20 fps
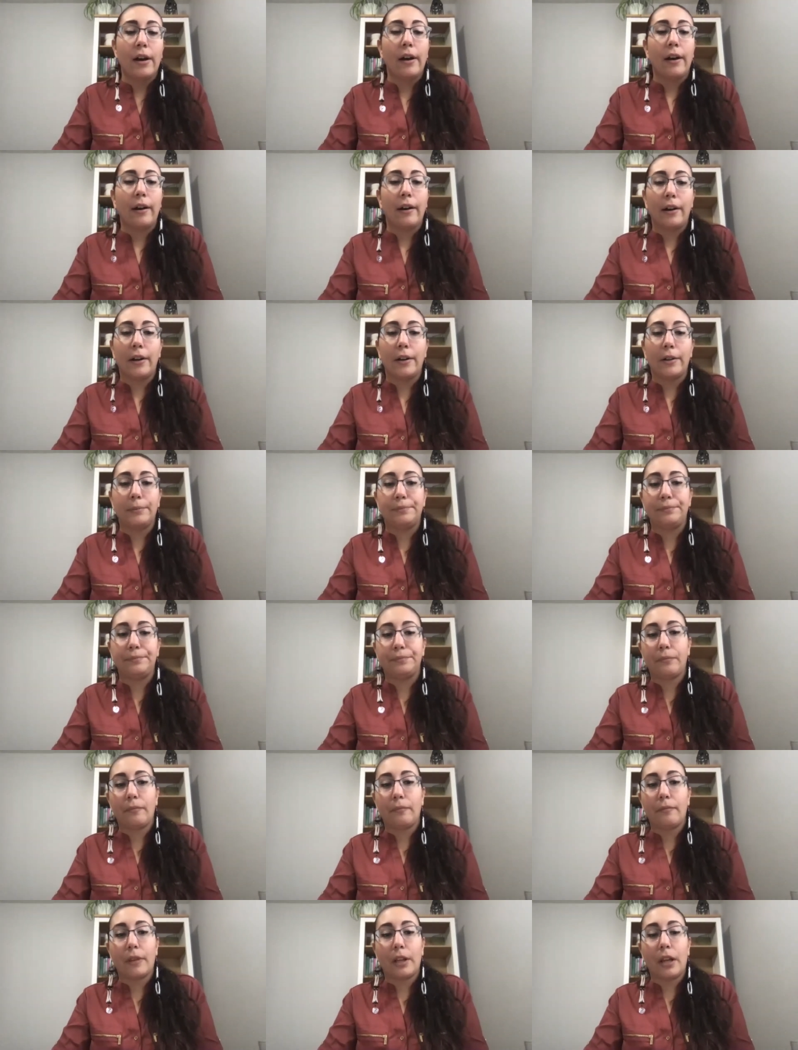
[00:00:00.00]
Um,
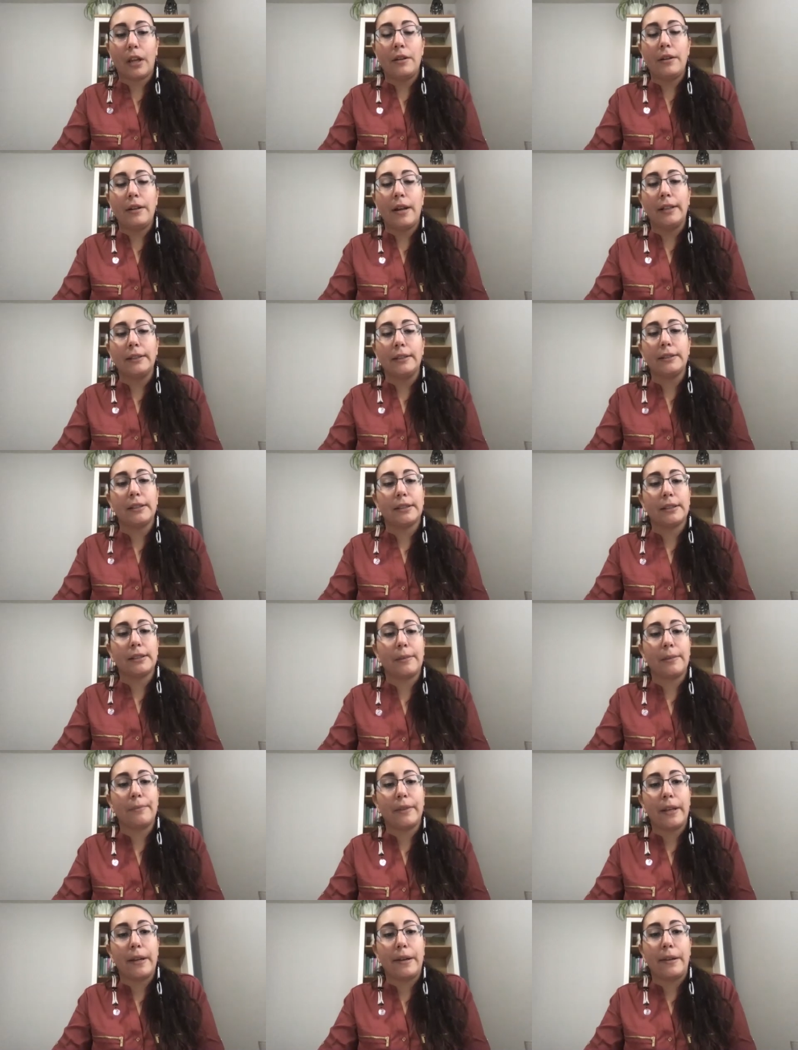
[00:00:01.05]
nuts are
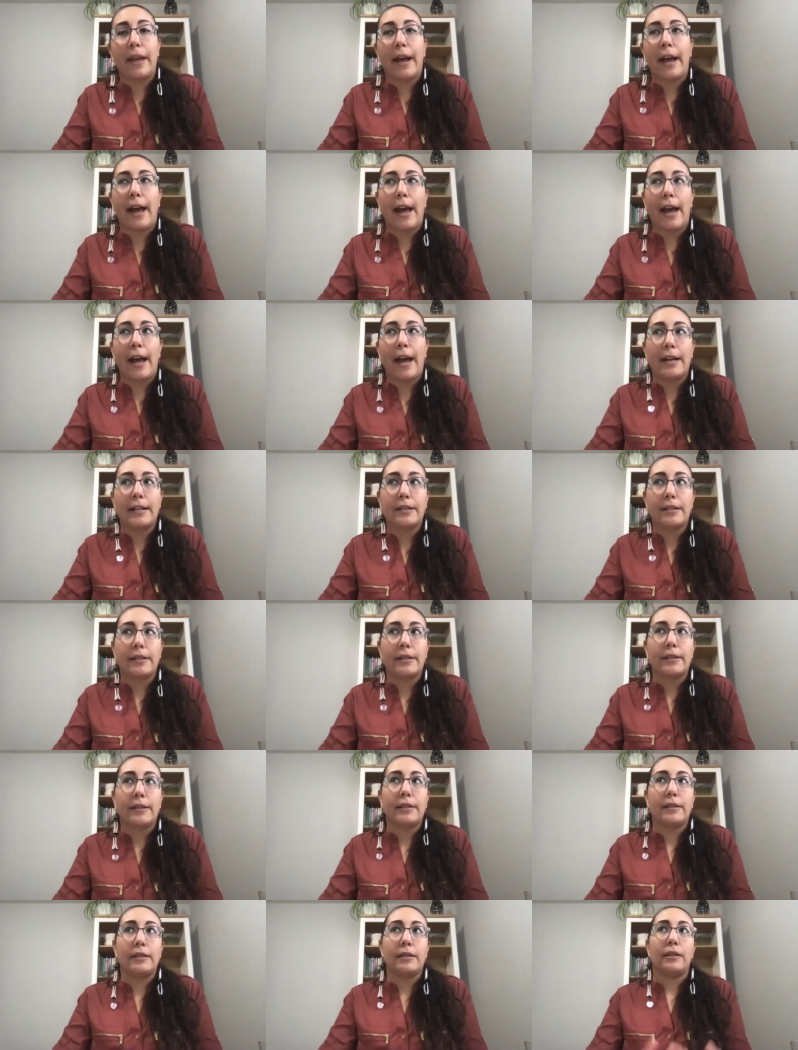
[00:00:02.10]
something that
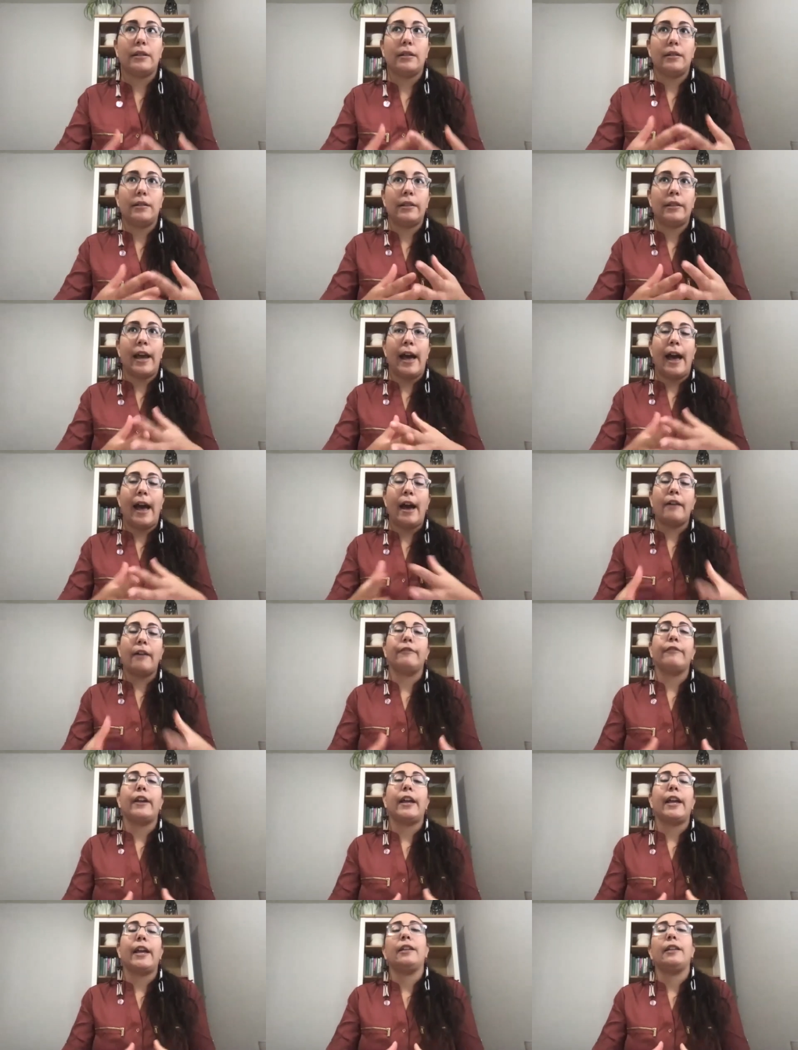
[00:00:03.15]
has that
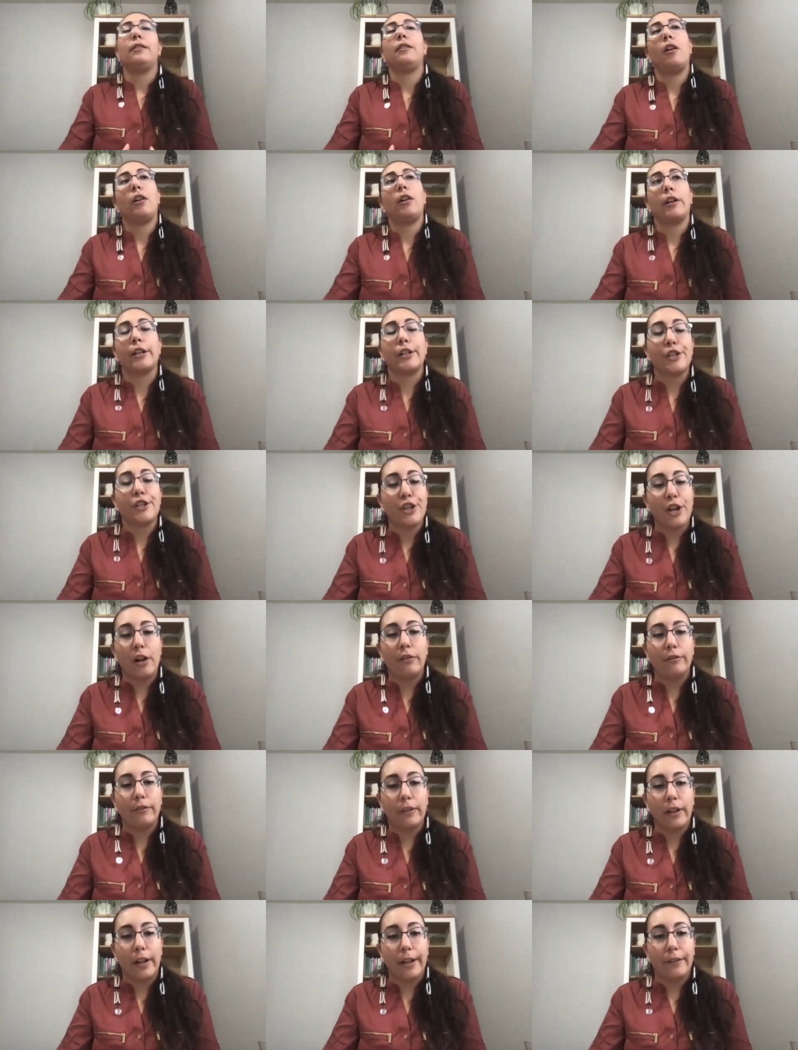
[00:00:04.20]
have a longer
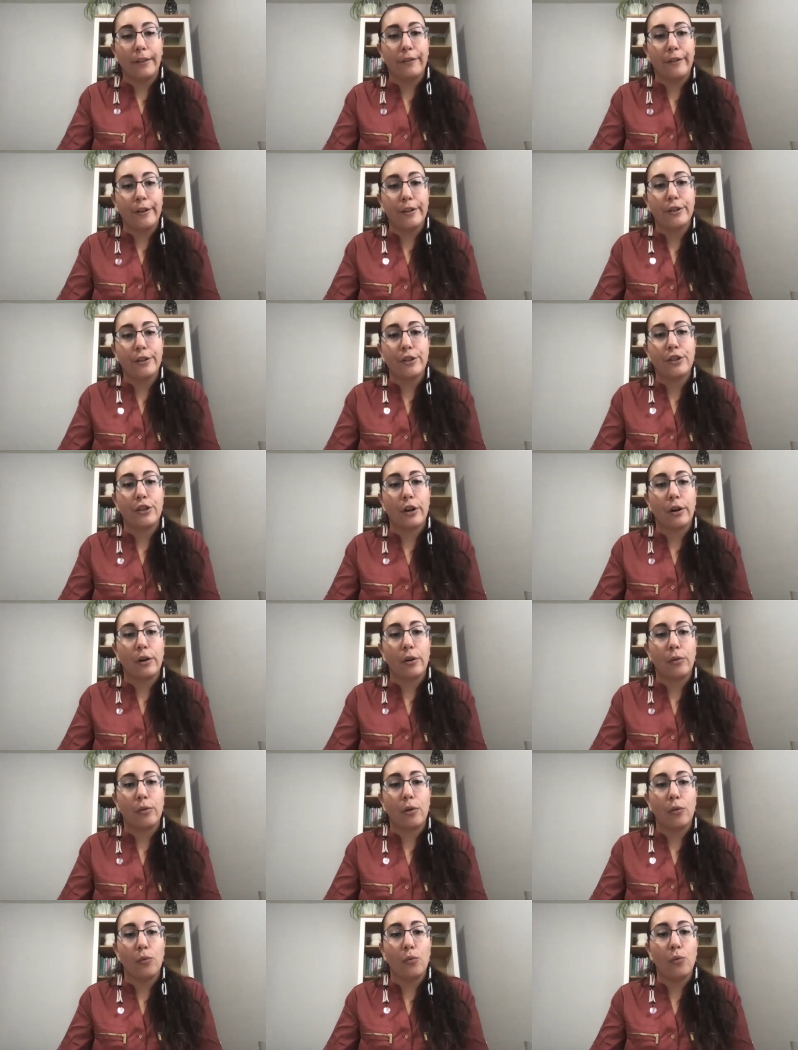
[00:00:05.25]
shelf life.
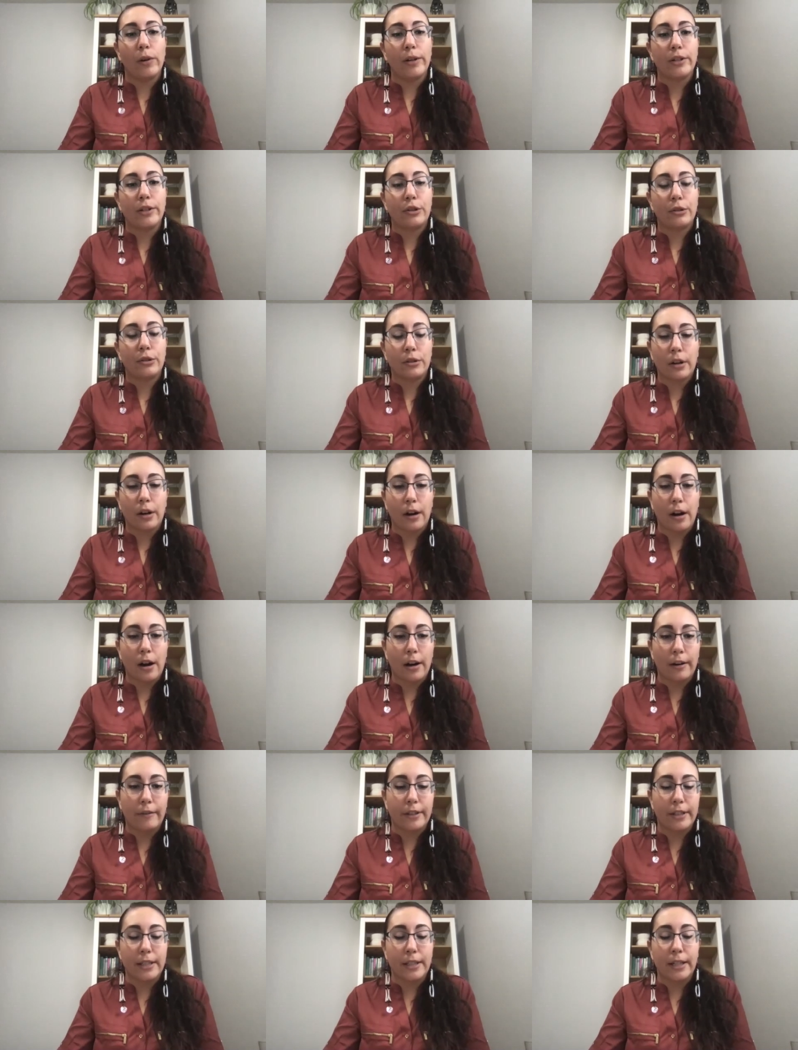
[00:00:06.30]
So once you start
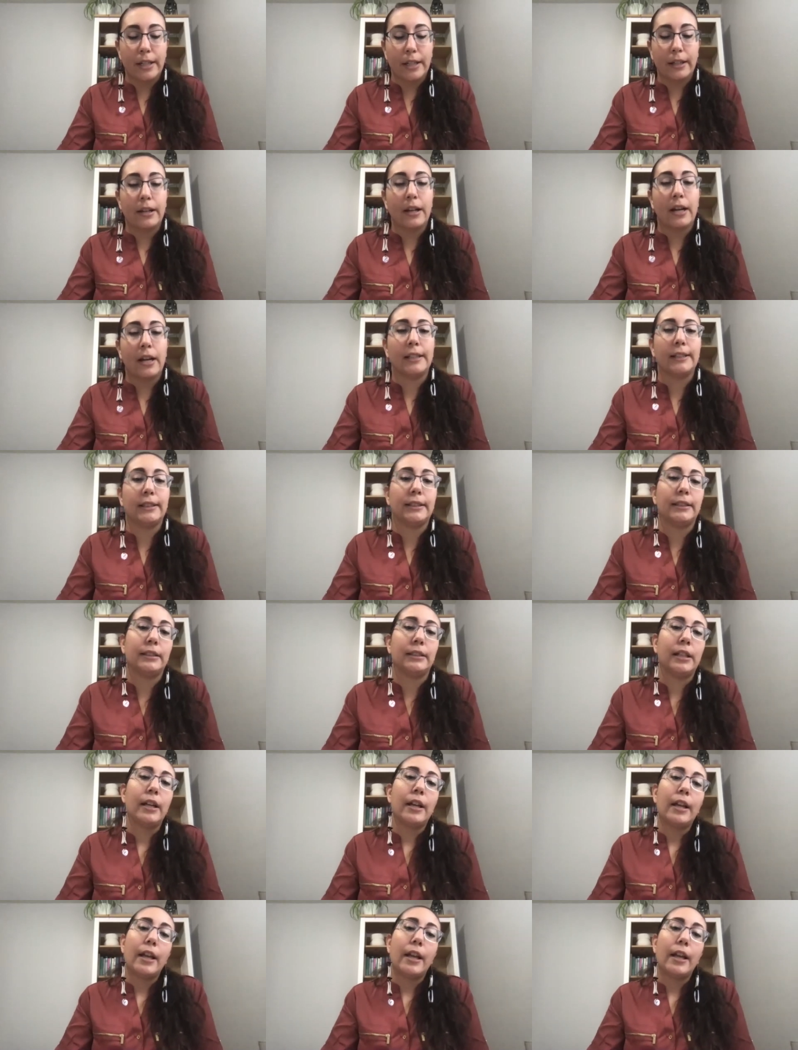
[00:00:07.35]
harvesting nuts